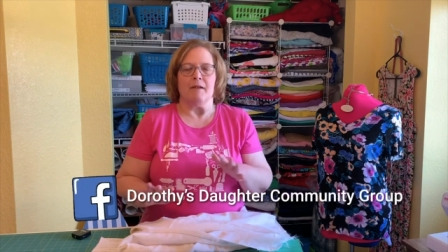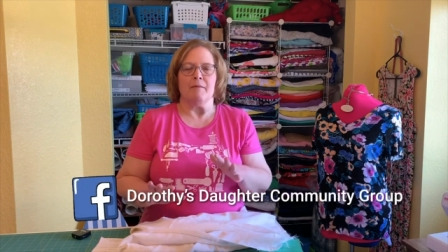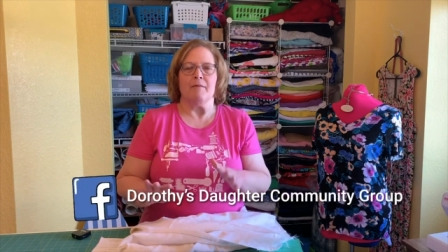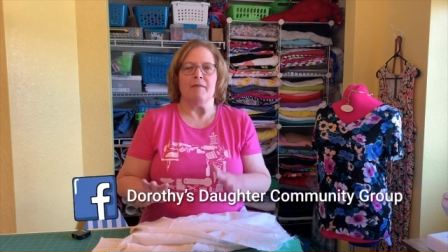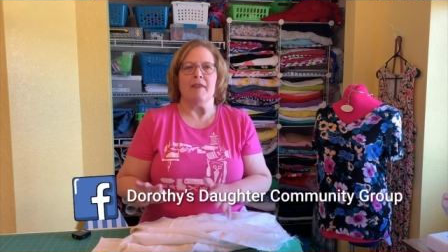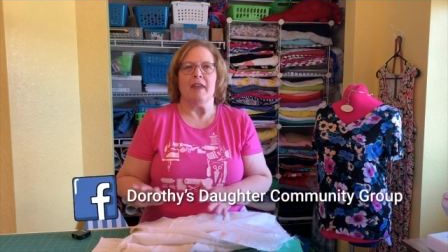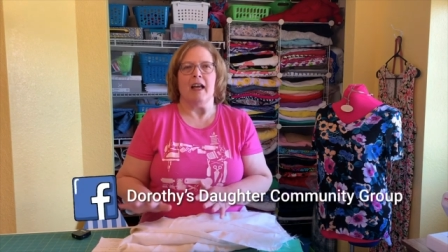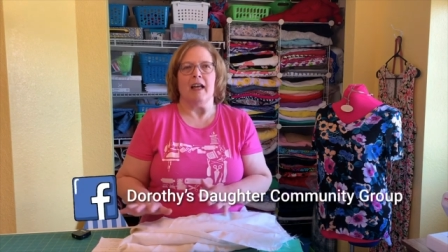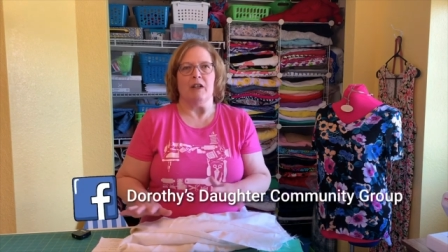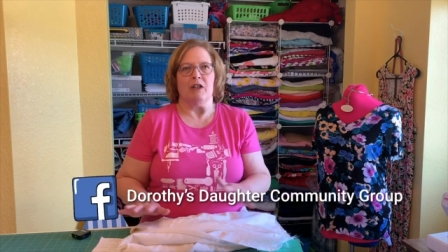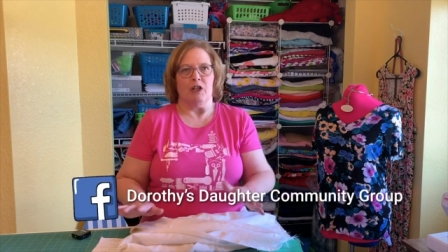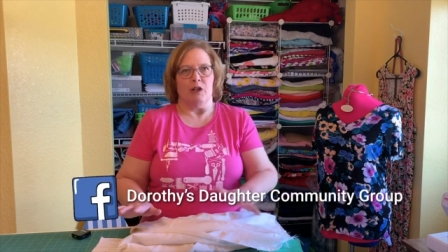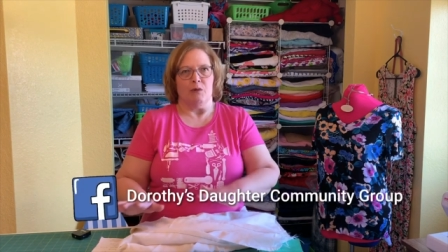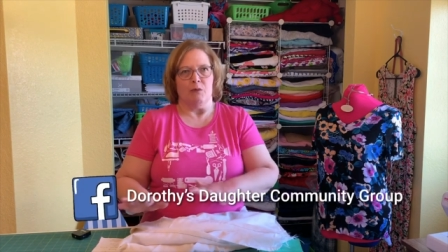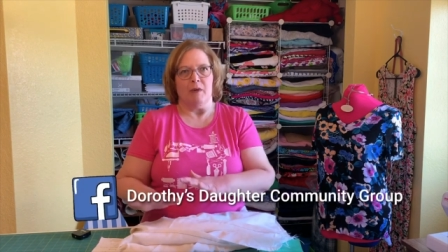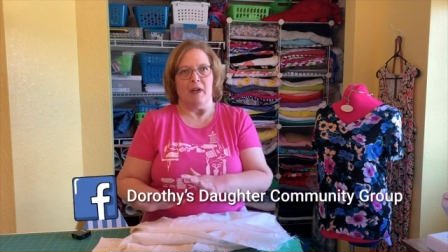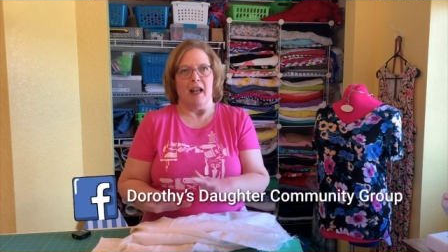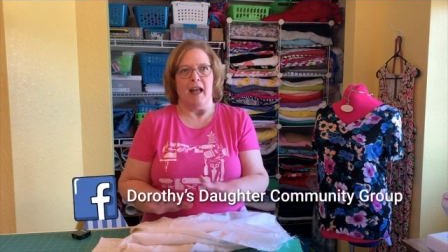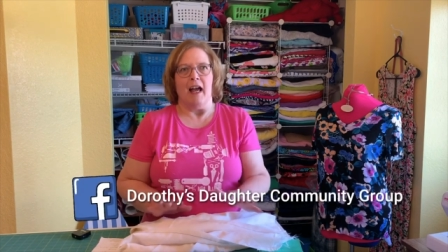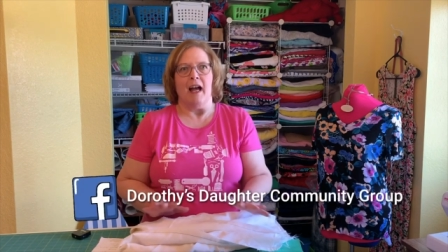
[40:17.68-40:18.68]
that
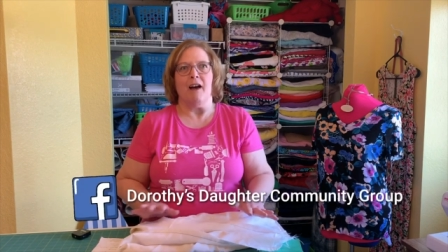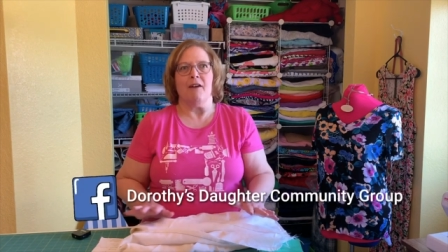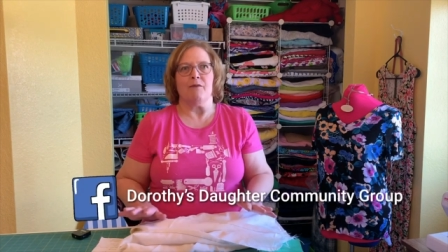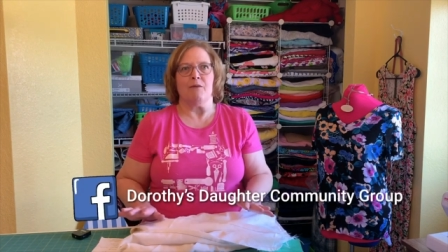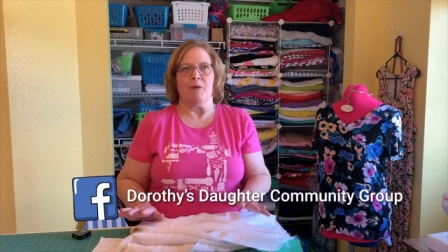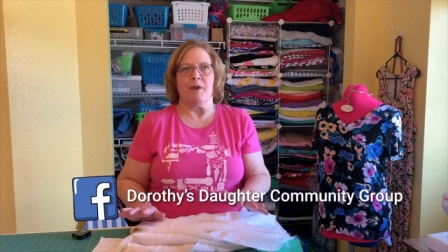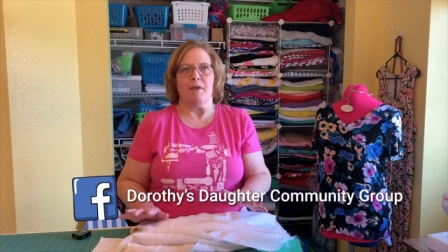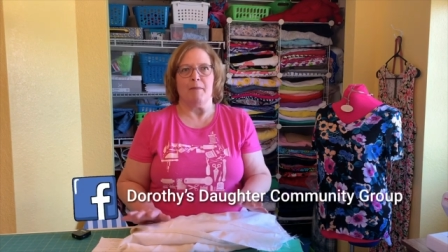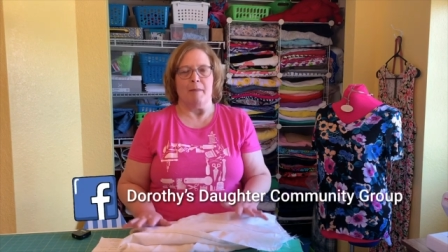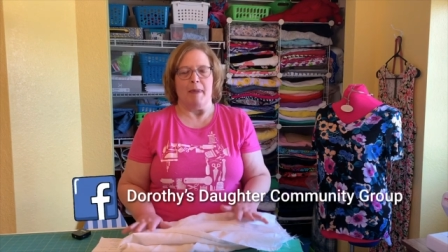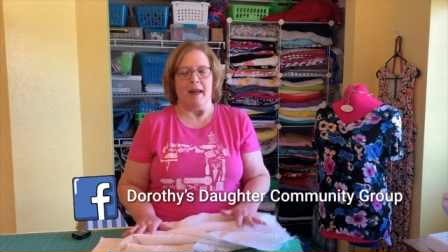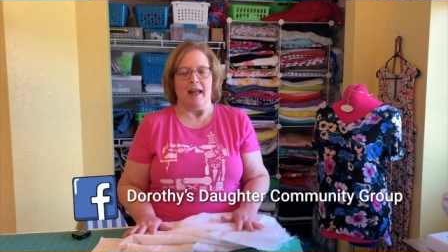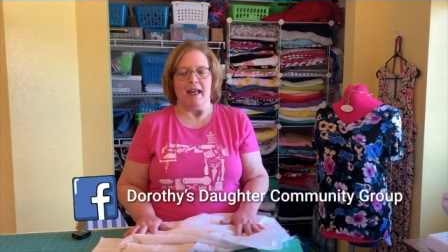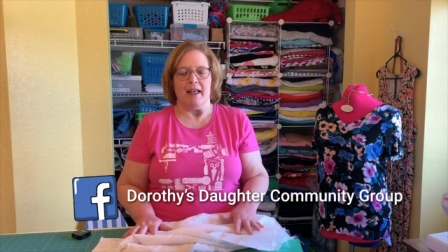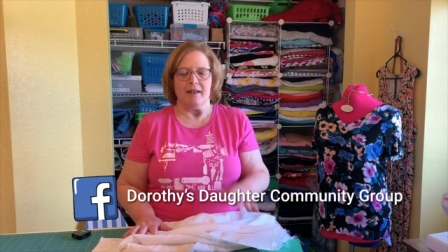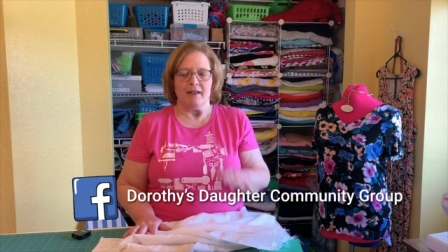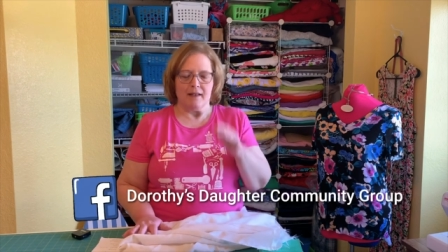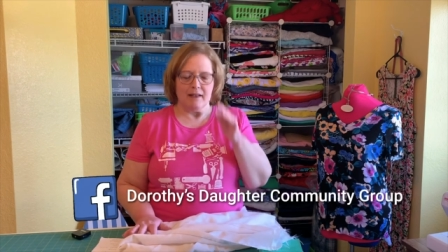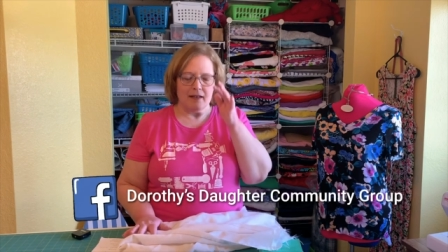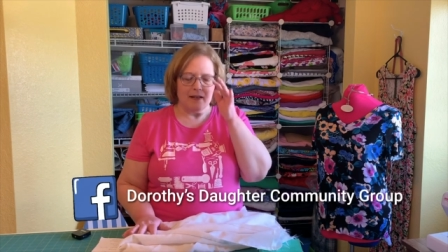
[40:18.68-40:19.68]
you would have with
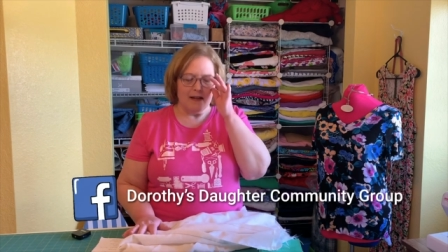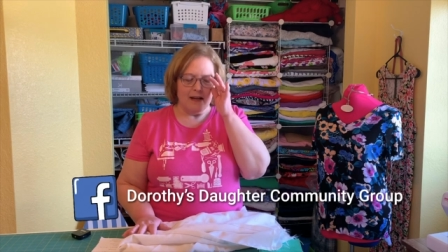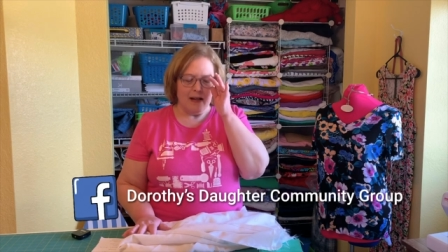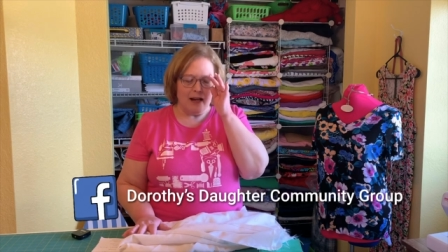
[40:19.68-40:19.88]
pants.